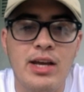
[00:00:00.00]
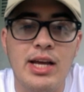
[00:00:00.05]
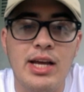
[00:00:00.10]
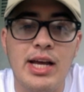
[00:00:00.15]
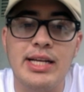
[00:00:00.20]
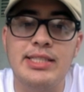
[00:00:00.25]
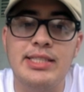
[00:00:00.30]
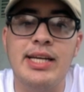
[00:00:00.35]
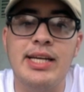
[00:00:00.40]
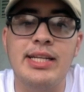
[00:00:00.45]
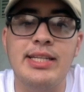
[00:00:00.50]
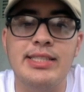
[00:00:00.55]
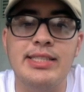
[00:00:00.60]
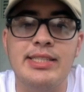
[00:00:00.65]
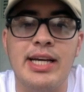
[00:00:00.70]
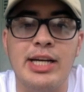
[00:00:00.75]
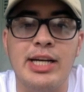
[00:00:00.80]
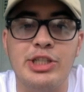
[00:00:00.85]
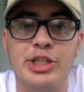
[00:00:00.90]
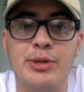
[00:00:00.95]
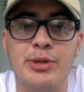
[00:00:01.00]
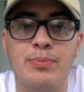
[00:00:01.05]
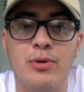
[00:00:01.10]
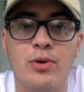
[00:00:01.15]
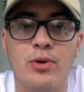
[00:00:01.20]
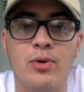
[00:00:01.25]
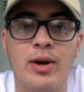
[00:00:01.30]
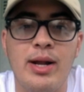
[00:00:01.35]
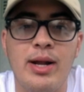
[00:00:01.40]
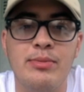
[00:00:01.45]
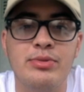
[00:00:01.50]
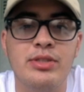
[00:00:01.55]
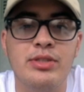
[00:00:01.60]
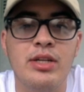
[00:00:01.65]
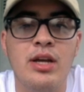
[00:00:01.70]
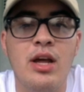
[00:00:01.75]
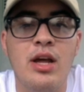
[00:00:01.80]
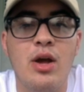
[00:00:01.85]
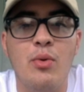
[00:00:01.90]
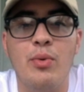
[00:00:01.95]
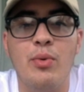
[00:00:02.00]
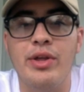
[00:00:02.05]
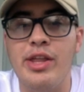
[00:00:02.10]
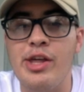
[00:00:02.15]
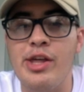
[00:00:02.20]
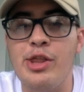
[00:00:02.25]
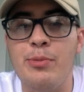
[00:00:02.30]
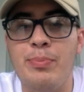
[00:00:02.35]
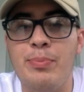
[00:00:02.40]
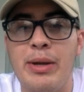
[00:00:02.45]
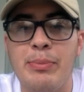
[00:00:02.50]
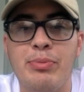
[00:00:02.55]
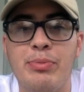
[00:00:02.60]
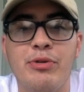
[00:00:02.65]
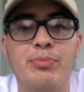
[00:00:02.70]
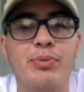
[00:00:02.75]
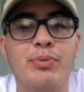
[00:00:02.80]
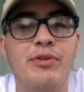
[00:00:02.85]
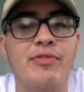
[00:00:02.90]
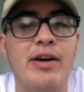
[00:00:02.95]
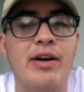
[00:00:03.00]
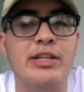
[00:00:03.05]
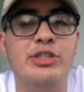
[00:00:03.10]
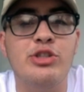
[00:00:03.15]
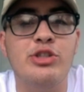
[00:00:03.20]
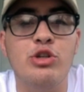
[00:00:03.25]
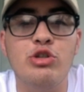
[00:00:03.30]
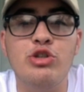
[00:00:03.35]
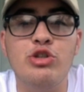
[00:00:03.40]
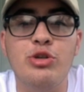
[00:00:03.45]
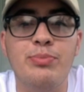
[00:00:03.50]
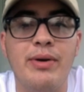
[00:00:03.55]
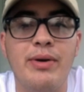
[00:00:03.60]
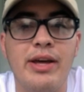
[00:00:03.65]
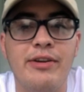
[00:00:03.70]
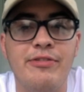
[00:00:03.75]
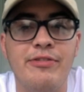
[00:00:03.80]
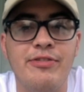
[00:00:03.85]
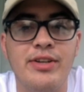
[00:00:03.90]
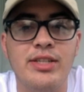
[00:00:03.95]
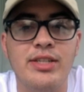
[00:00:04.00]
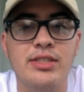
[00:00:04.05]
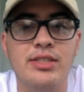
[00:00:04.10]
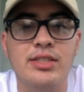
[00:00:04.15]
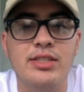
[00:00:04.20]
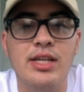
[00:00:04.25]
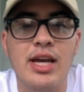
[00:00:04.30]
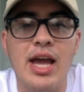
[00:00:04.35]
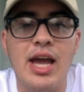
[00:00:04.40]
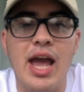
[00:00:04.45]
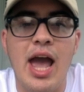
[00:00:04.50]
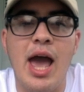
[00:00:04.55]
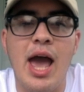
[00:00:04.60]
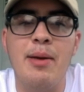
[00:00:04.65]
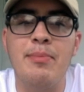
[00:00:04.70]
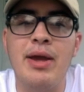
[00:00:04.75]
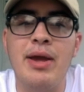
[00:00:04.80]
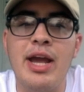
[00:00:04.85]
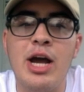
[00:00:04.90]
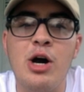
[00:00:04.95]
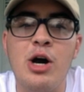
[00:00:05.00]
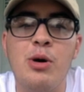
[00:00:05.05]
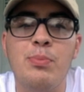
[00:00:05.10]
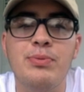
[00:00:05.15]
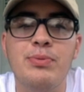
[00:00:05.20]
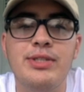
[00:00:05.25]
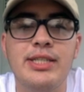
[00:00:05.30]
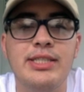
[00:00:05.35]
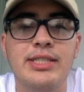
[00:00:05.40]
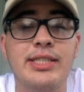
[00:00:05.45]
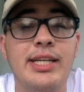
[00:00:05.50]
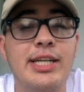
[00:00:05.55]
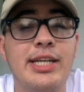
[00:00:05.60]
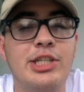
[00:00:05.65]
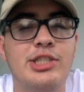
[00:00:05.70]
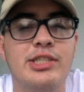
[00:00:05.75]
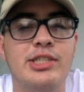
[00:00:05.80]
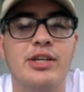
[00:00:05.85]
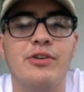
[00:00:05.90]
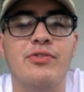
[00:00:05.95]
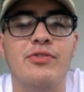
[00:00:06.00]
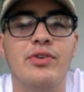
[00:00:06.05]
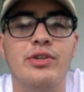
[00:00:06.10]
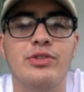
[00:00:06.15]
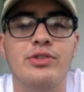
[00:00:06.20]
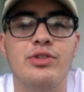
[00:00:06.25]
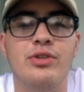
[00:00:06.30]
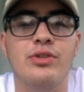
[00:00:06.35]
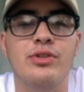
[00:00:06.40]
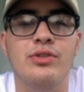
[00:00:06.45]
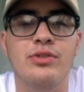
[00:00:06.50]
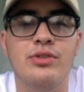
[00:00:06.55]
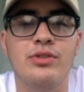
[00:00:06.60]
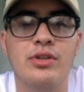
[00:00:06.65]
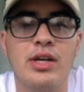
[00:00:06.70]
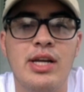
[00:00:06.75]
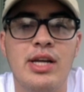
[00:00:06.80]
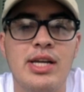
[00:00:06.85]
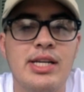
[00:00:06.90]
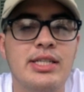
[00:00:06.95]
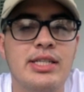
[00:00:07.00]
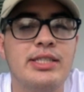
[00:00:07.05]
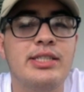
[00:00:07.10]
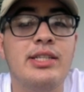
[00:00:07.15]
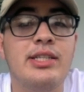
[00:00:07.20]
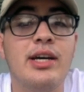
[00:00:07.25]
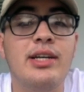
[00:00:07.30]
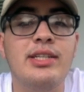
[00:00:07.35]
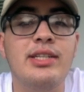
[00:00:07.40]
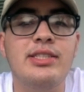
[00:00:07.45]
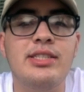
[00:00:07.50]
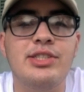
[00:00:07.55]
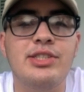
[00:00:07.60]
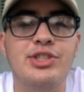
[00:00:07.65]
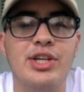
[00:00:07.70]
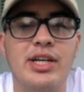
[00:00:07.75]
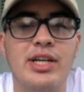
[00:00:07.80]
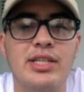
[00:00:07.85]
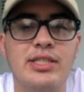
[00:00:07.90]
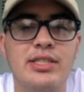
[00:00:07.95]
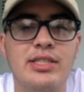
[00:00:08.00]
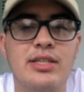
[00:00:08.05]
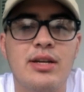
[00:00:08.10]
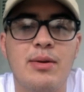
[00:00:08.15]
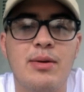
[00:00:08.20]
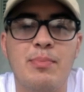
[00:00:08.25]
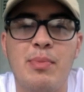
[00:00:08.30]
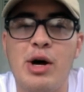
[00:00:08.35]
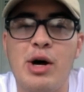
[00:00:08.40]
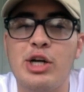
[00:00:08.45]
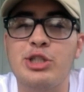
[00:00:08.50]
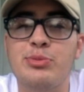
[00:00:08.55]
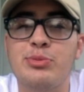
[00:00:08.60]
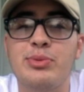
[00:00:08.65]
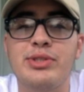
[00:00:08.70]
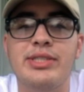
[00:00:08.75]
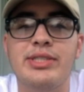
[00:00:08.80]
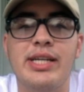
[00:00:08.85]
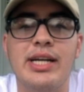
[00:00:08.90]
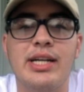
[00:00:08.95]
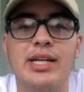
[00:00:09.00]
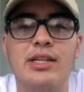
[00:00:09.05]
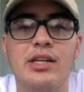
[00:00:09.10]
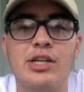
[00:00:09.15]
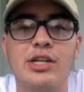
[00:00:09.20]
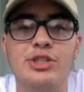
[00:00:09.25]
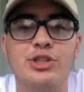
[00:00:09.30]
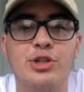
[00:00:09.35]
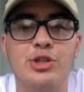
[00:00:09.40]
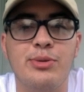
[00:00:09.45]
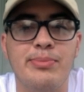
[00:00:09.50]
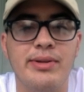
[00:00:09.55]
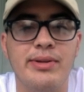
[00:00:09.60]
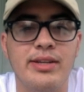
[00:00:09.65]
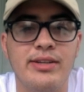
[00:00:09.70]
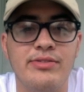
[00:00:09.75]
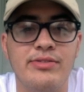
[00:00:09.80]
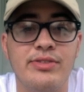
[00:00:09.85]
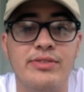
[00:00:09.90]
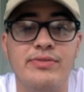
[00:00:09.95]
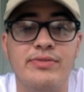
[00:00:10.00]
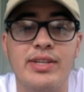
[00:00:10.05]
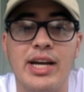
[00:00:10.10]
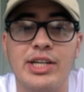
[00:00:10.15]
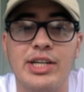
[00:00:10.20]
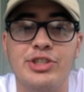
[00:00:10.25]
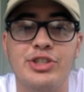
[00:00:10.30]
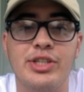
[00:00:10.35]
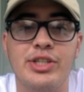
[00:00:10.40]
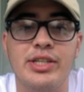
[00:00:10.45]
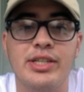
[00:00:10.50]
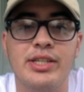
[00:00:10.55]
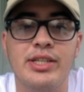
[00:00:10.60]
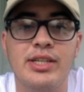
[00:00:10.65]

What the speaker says: Attending Tai Chi programs with other people provides social benefits and may help to teach self control. Studies suggest possible psychological beliefs of Tai Chi.